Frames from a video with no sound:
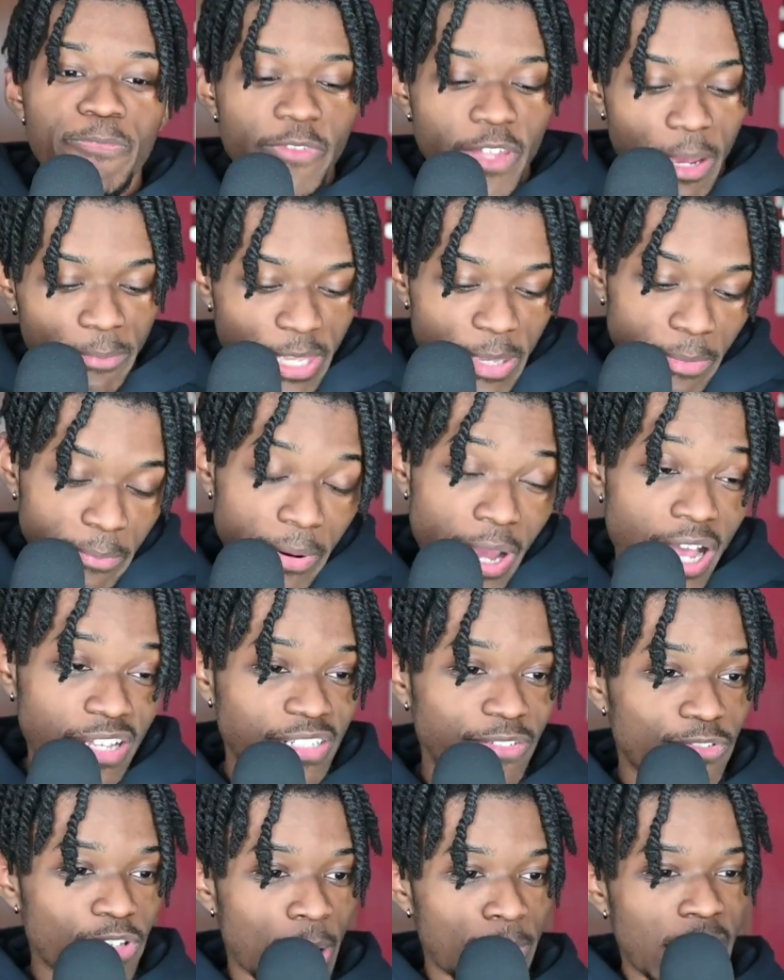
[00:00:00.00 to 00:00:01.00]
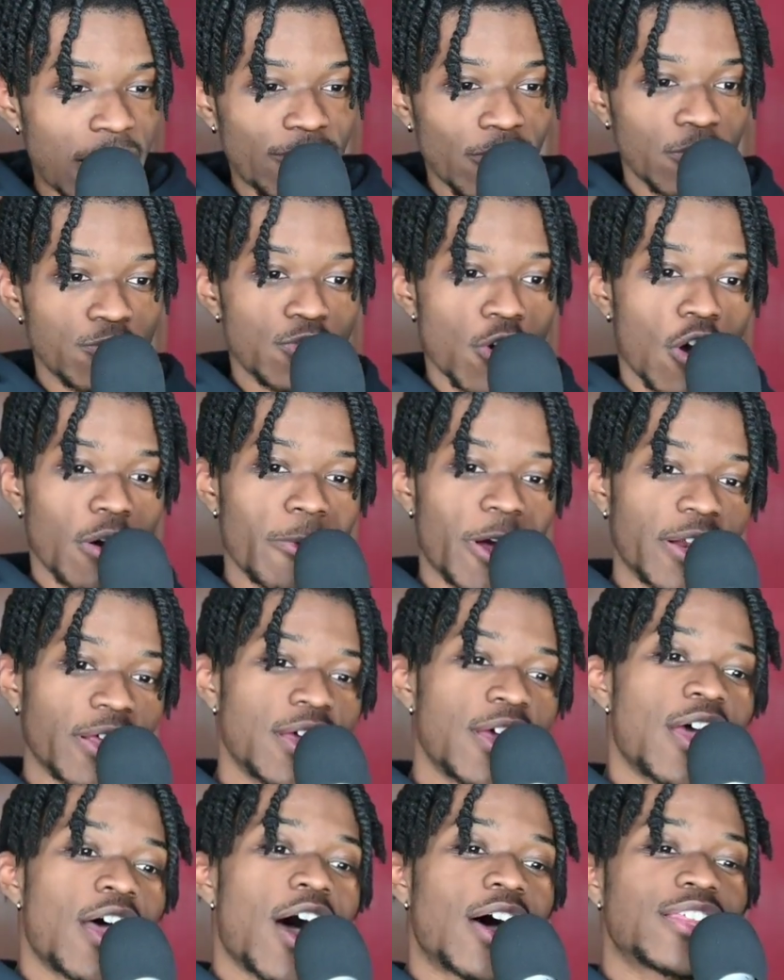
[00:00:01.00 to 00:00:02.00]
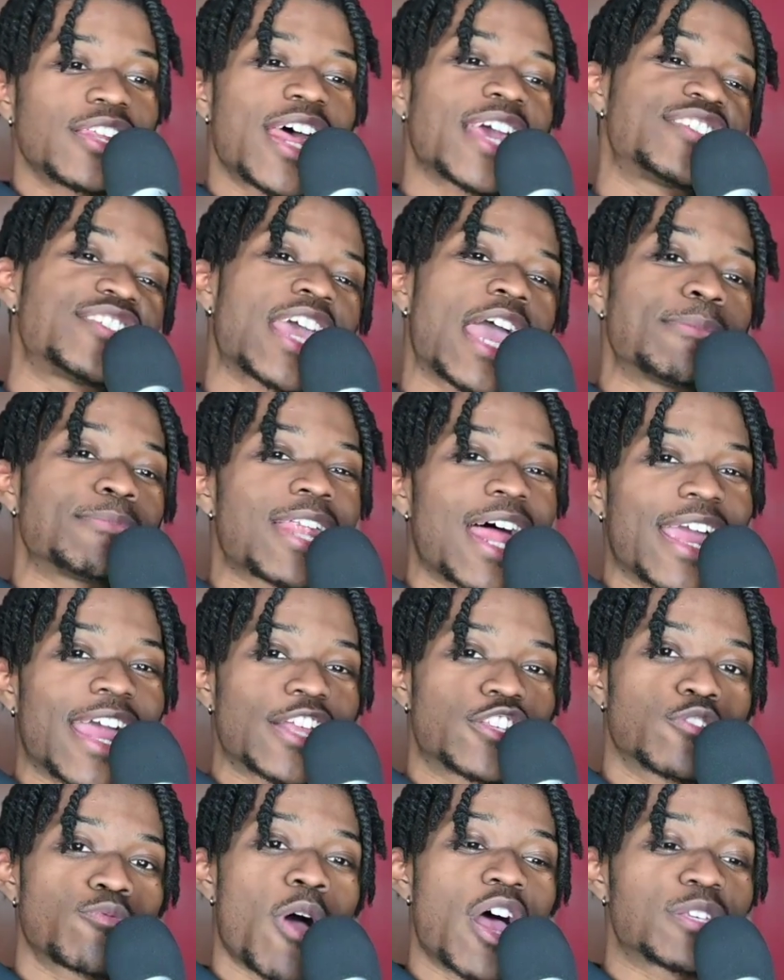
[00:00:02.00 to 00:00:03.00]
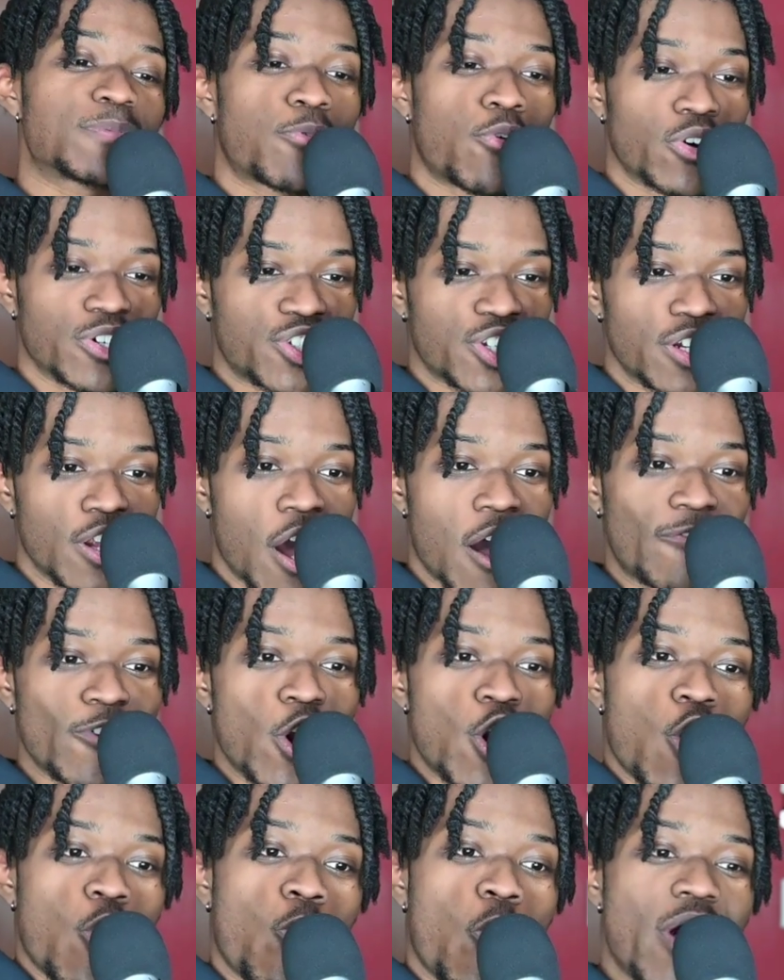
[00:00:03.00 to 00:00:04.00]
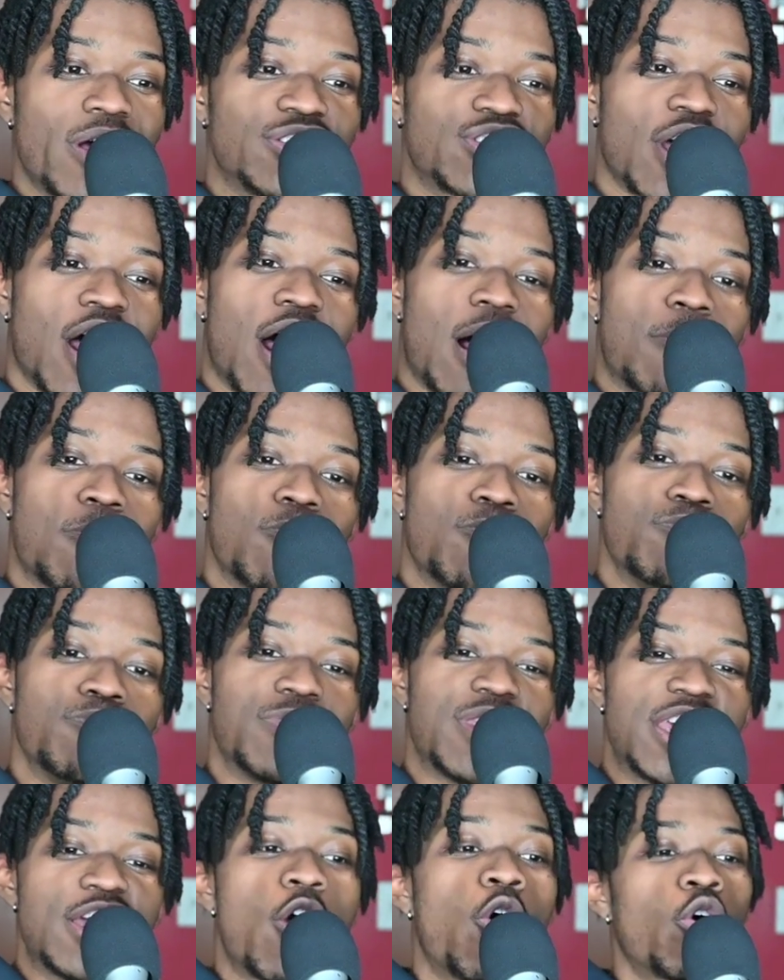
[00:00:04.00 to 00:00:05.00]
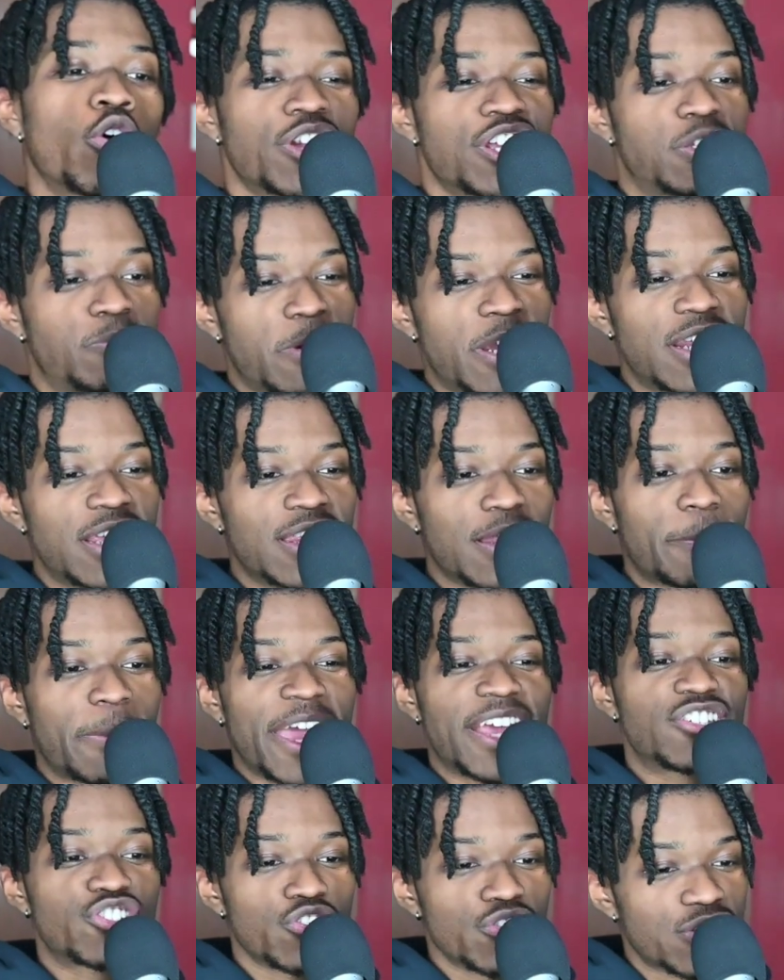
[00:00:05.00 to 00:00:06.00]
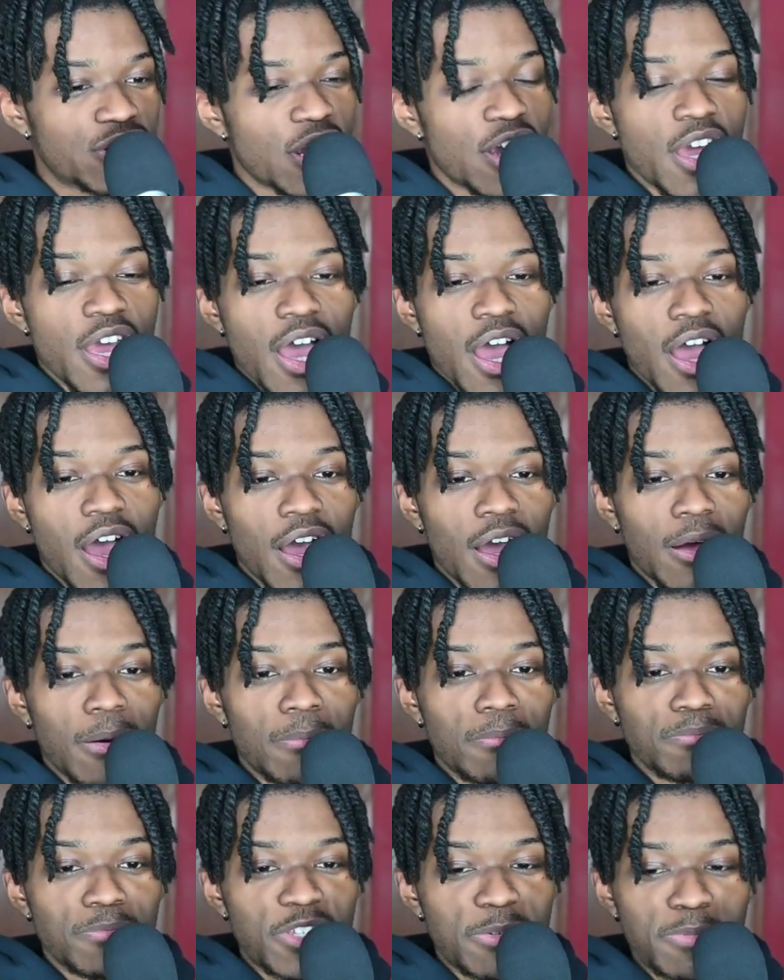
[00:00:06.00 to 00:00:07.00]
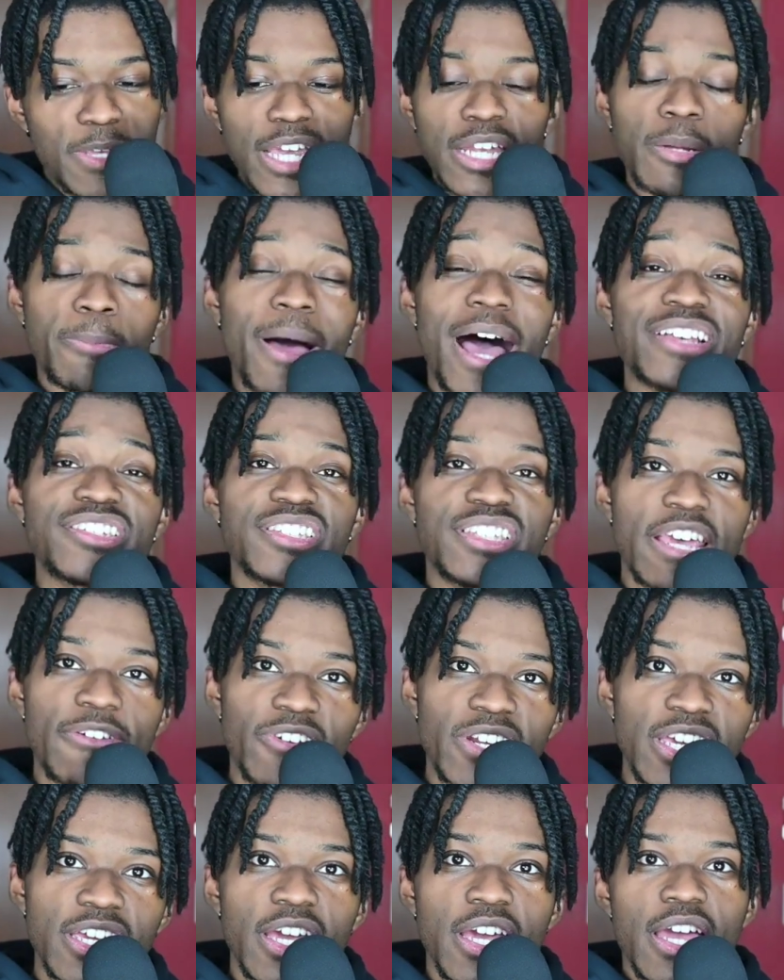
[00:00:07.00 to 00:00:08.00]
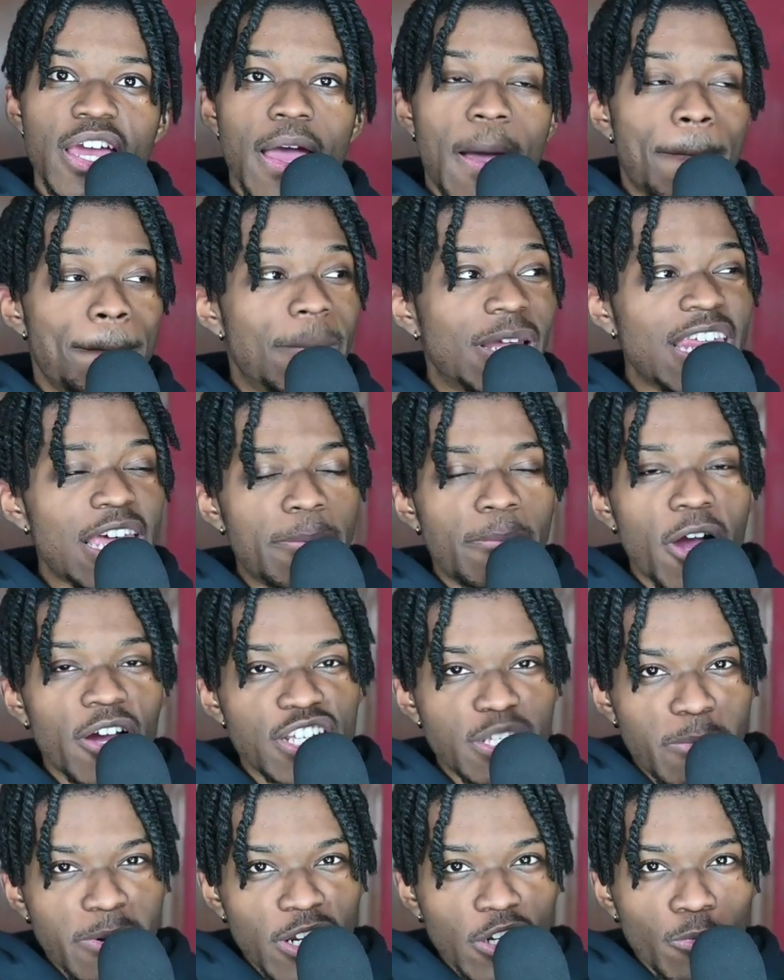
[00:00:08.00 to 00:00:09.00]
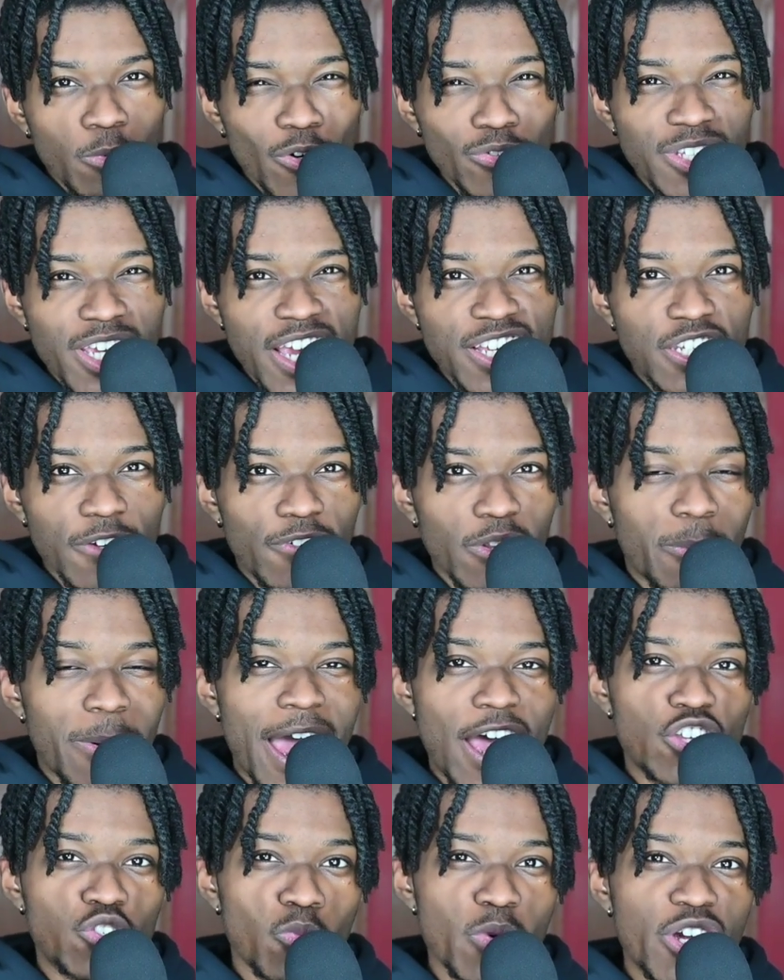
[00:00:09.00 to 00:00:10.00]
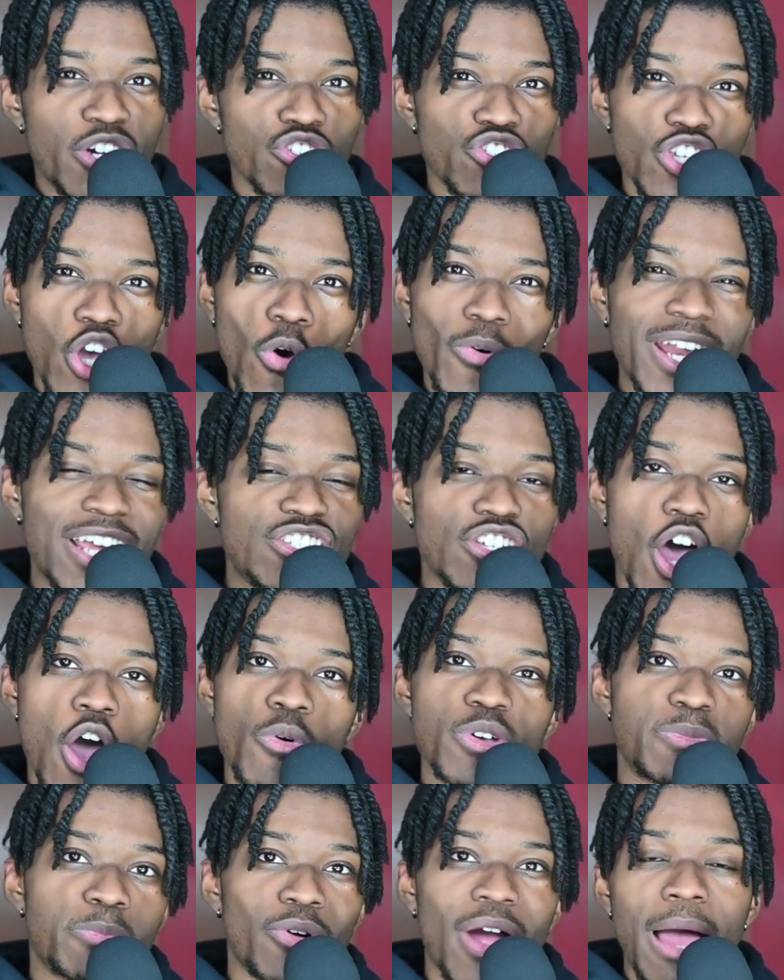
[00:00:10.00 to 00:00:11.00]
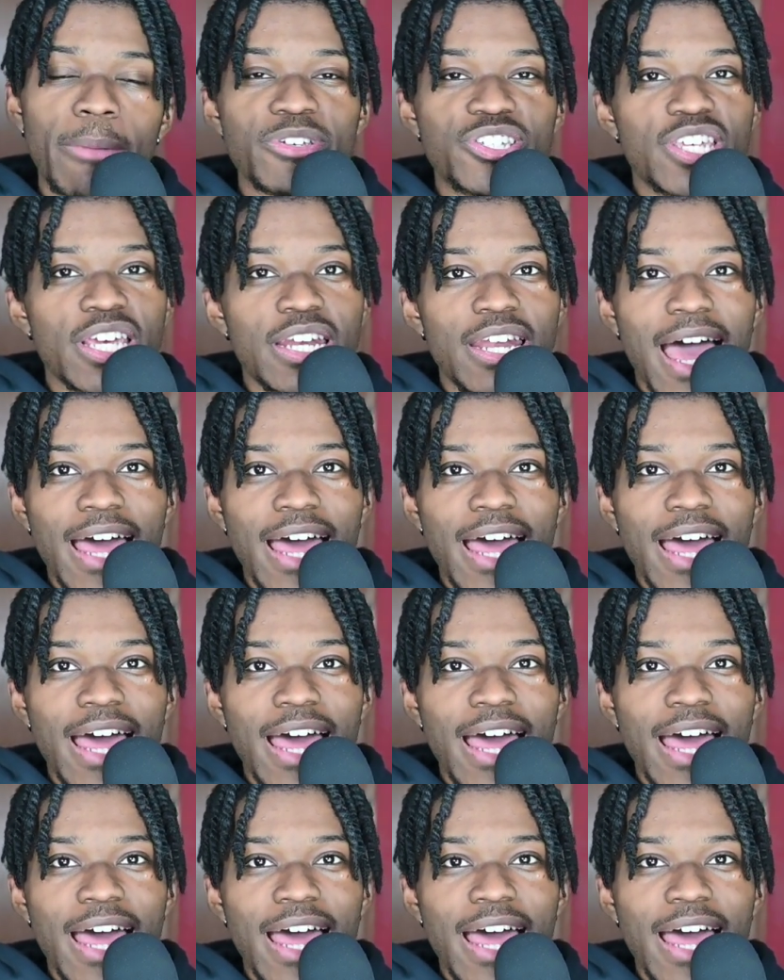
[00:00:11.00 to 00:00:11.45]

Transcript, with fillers: I'm keeping positive, so I'm not even going to talk about it. Uh, the next game that I got to watch portion of was um, the Hornets beating the Pacers. Um, speaking of positivity, Malik Monk has been in the rotation for the past week or so, and that's always promising.